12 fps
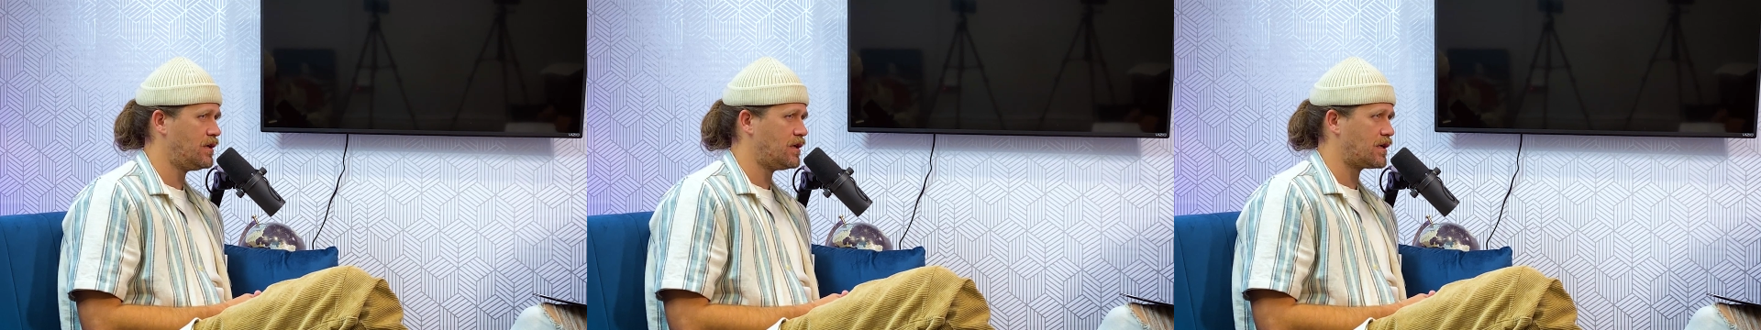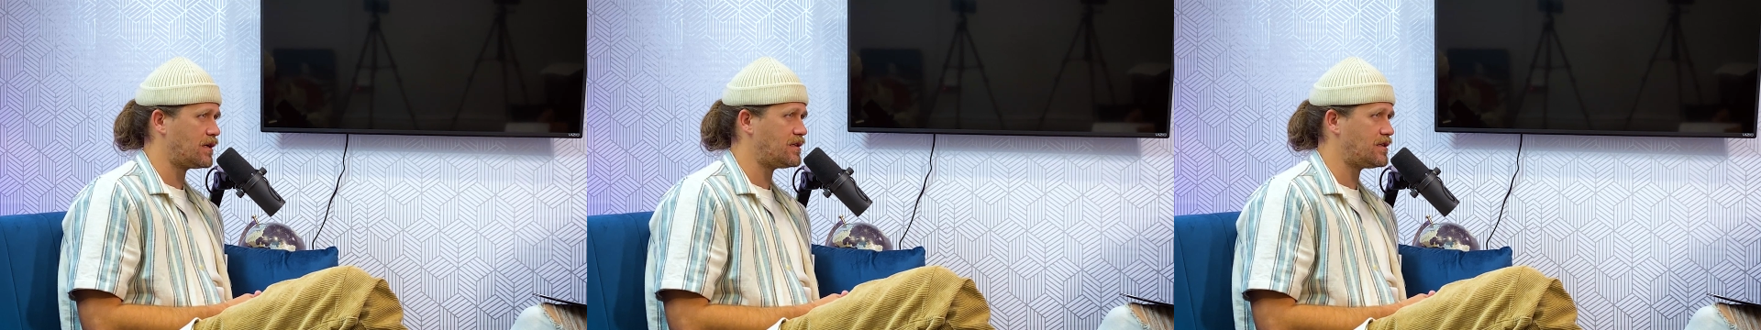
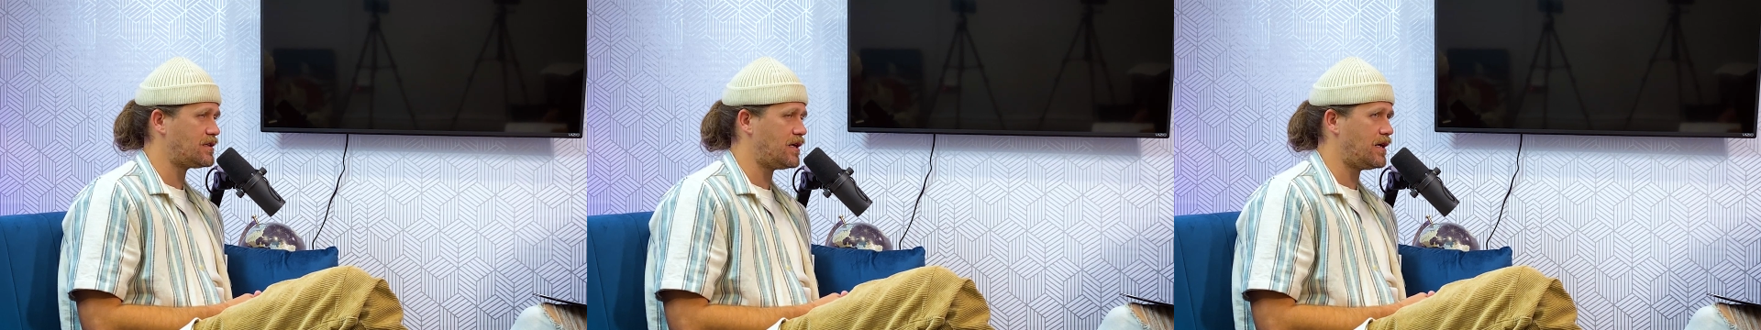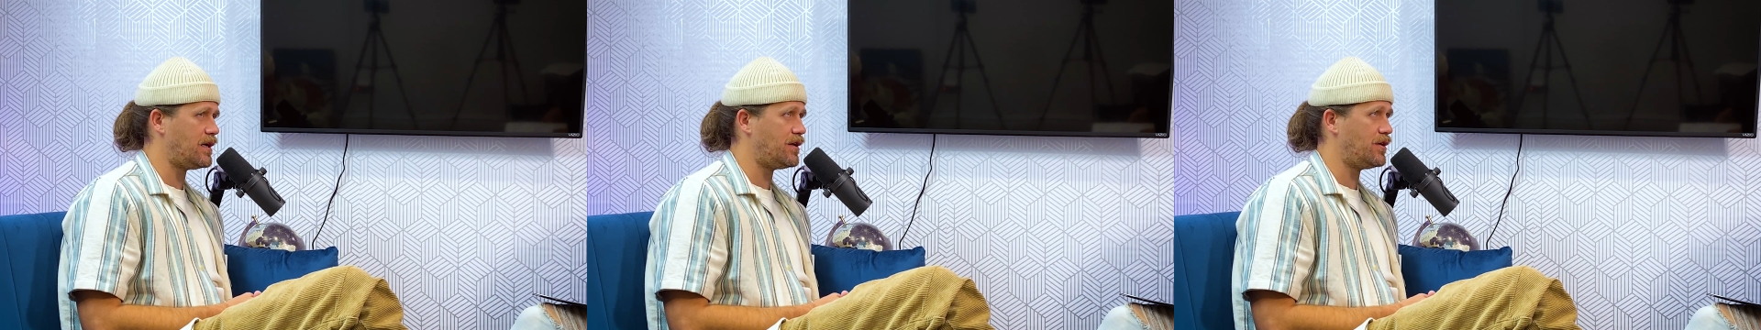because it's
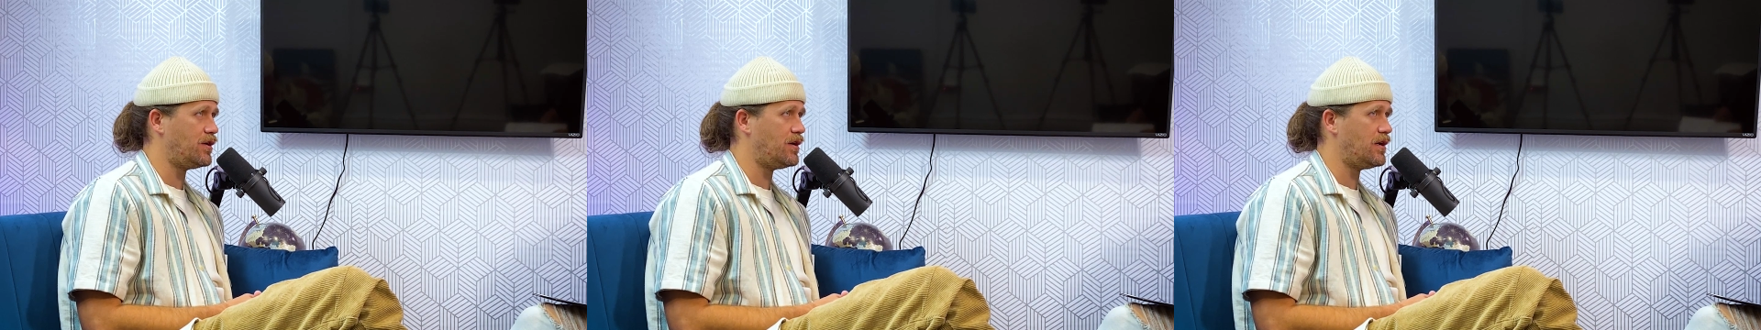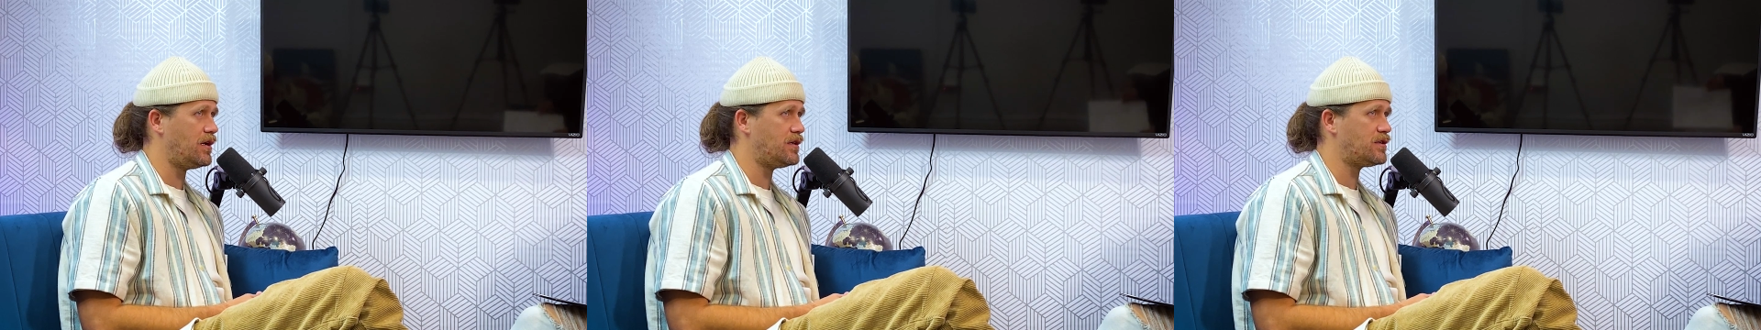not
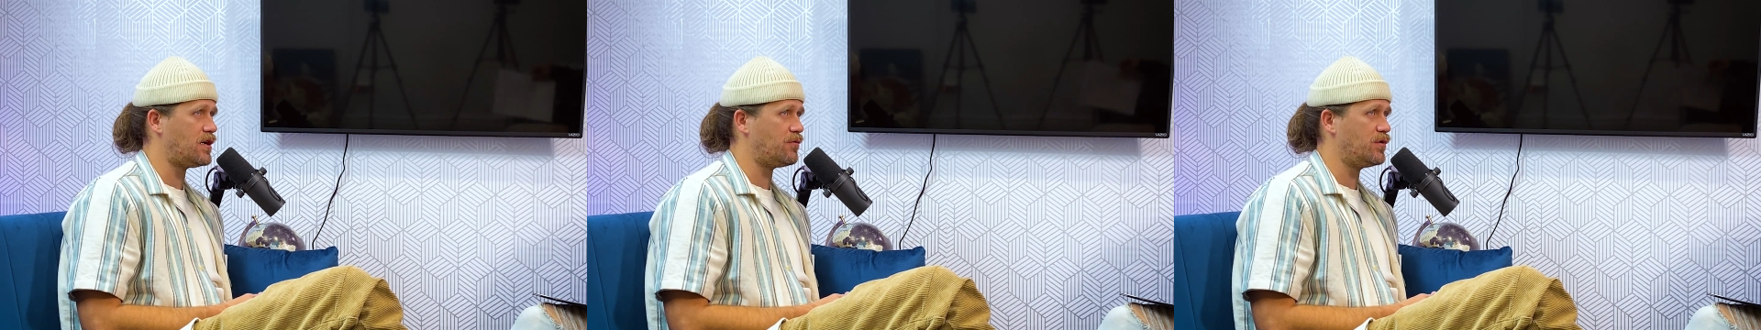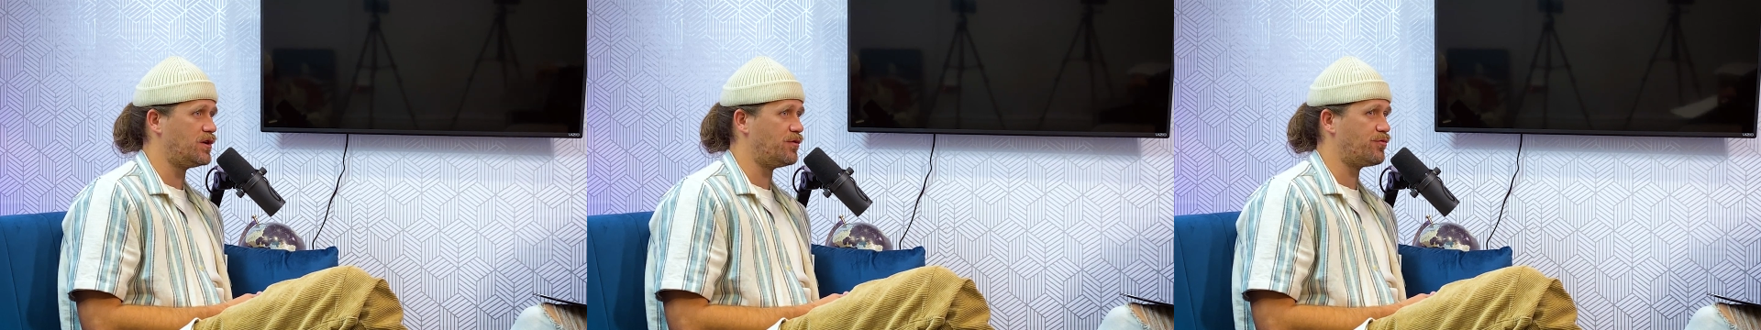it's not
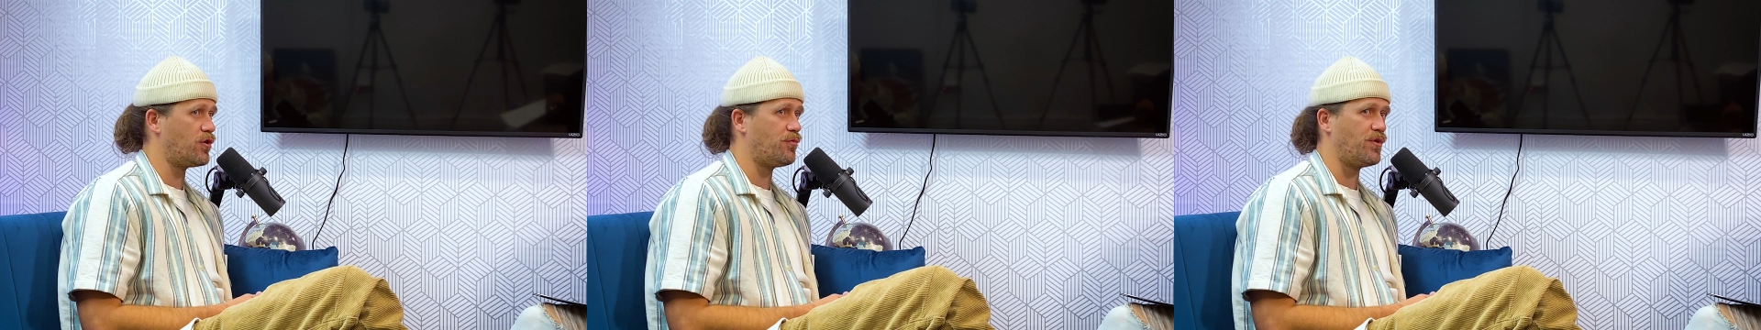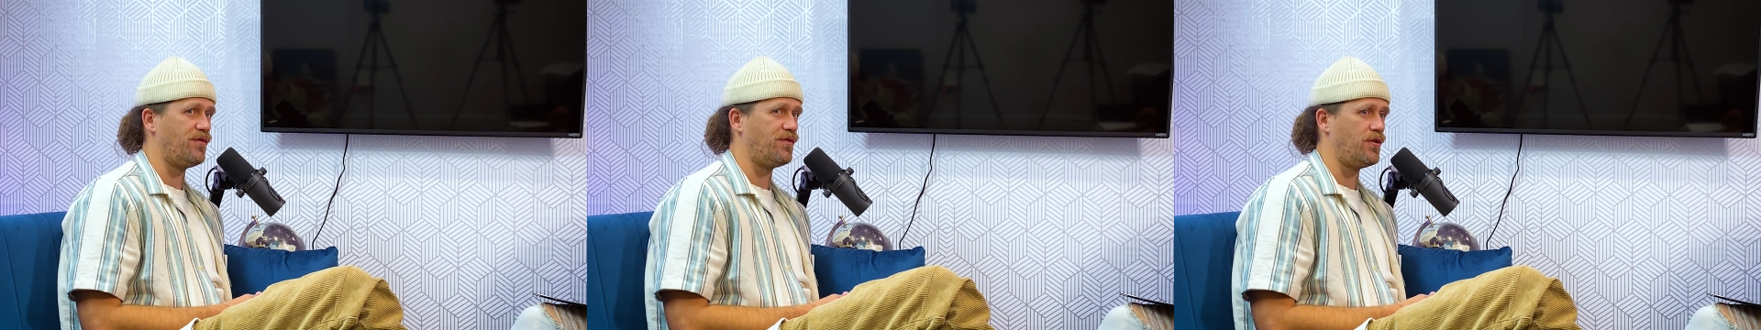really
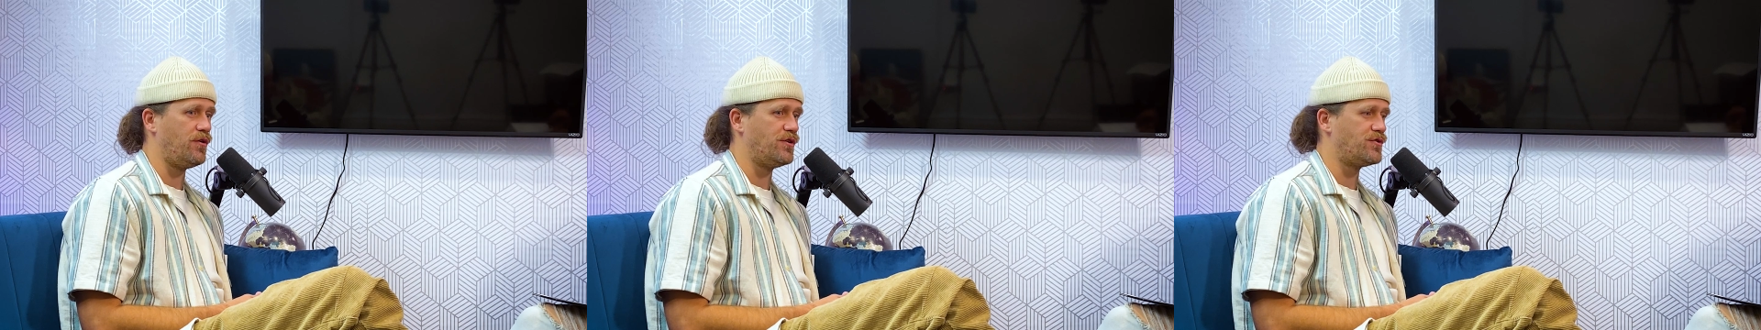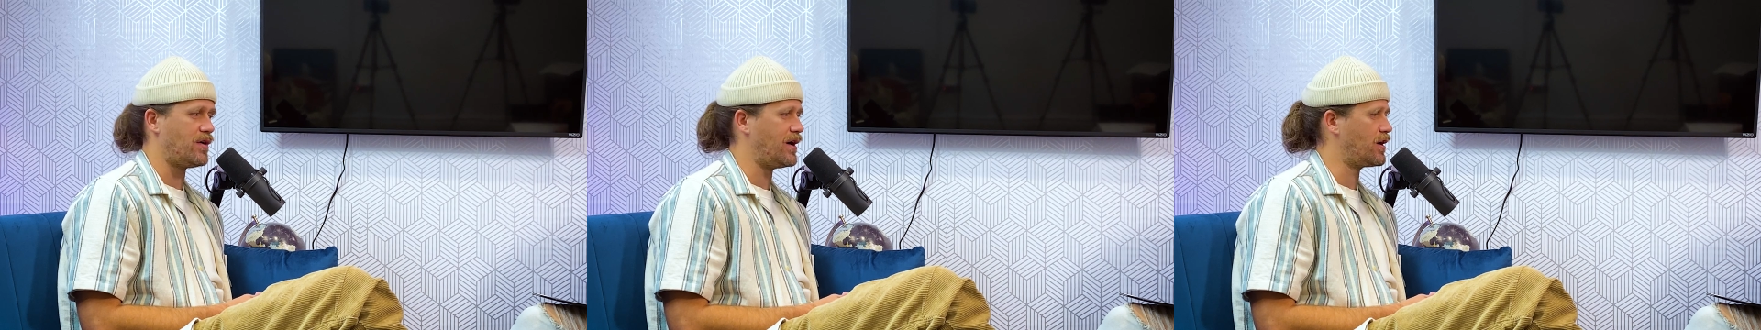appropriate for you to
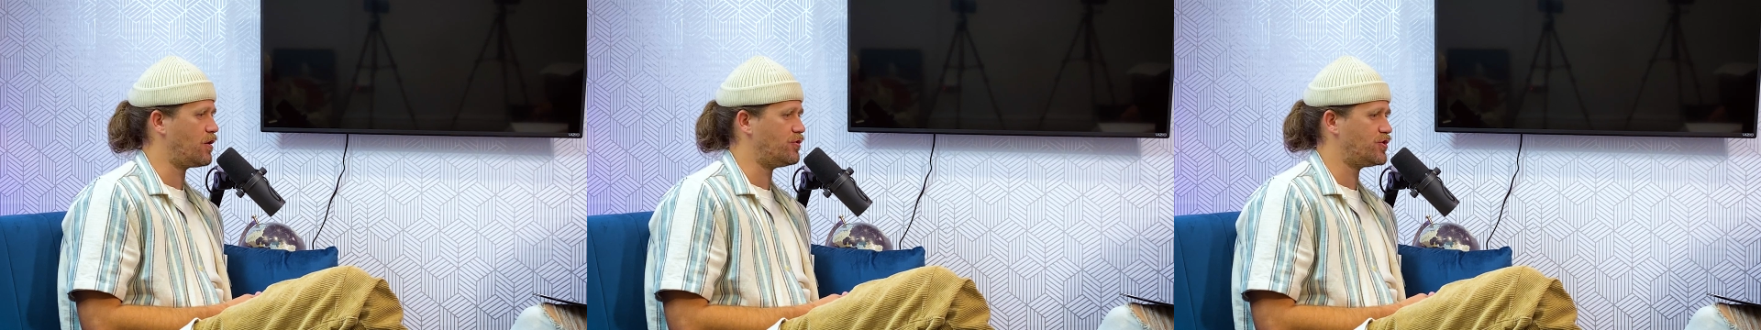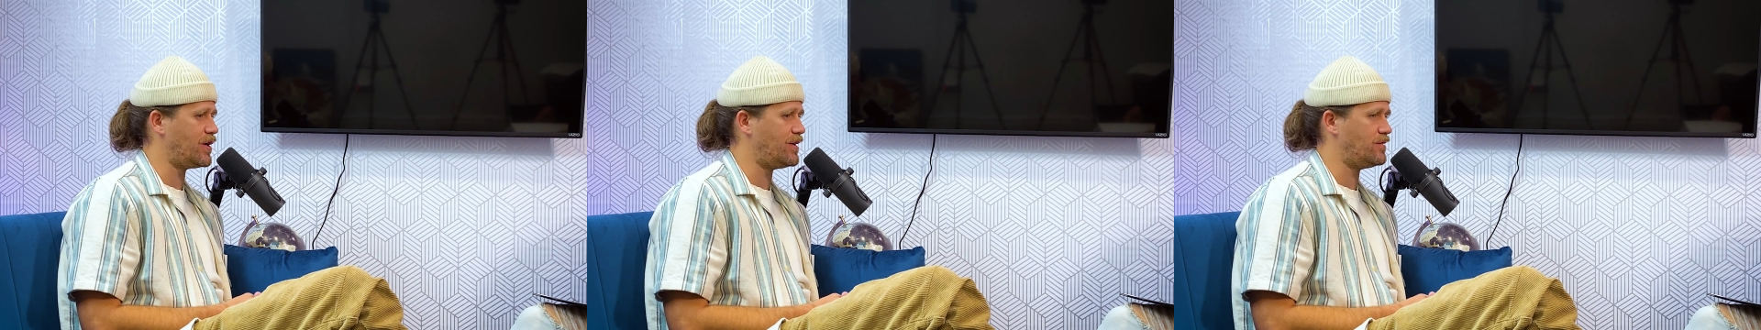try and go
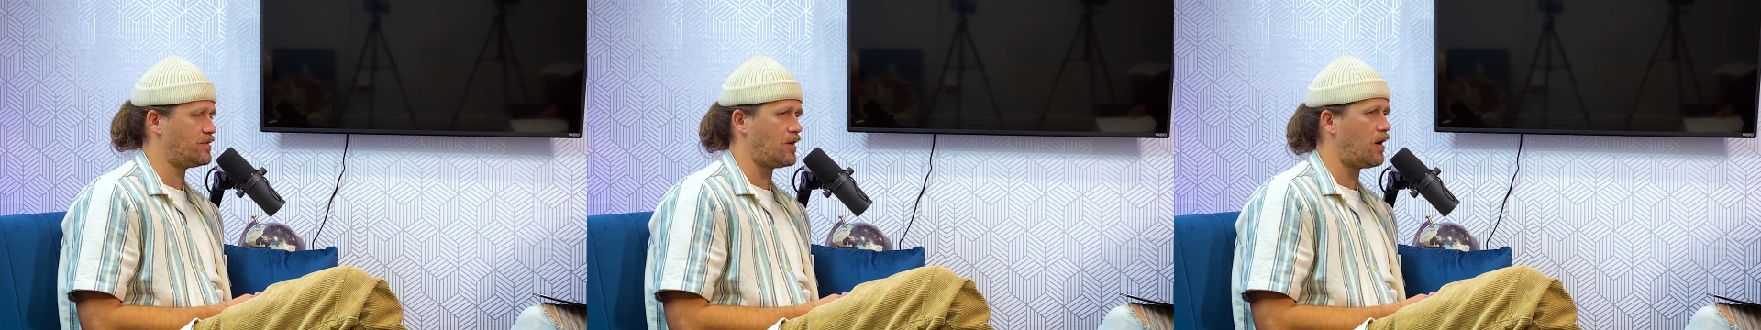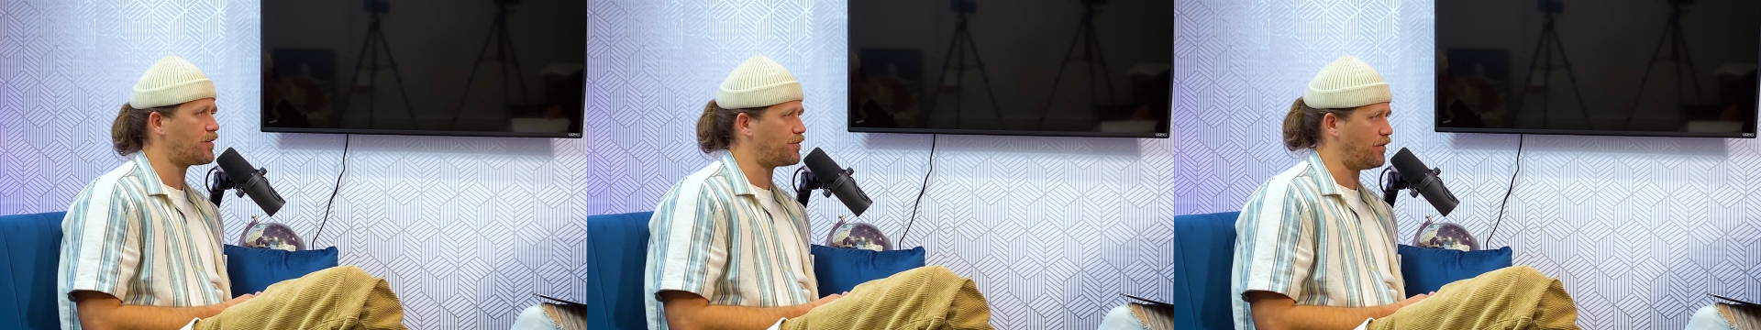change
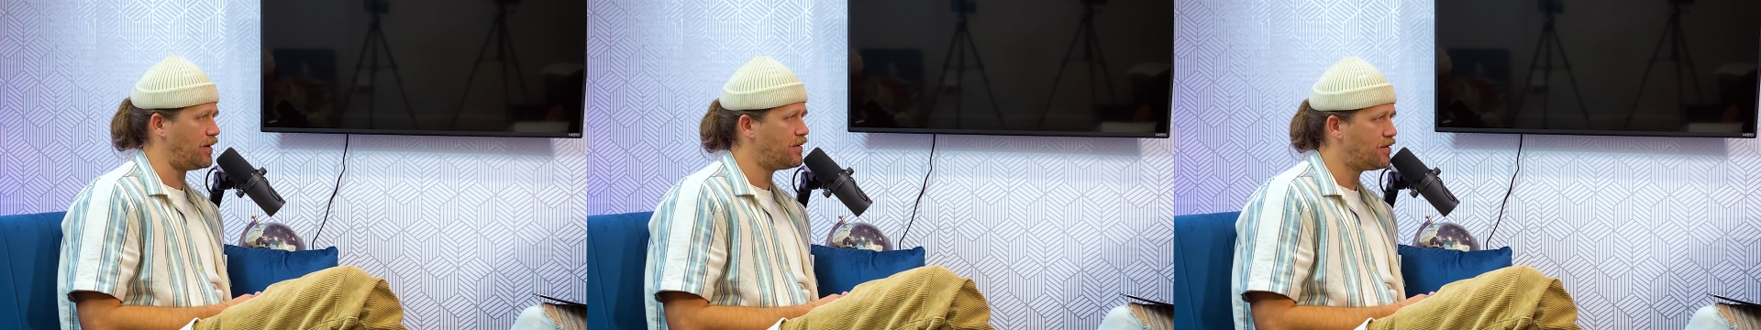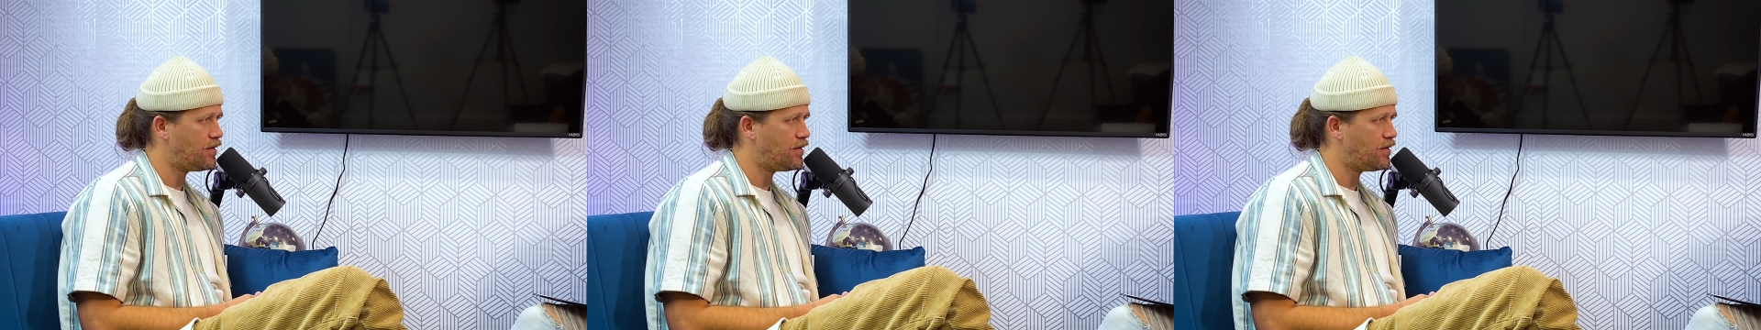doctrine,